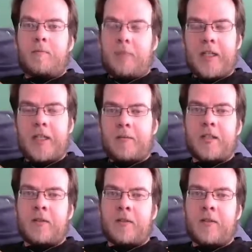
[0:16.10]
name is
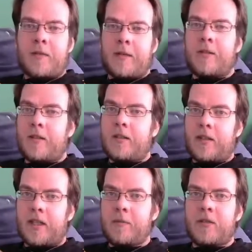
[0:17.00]
Hecthor Doomhammer,
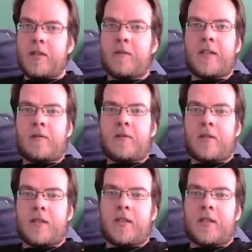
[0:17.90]
I'm your evil overlord,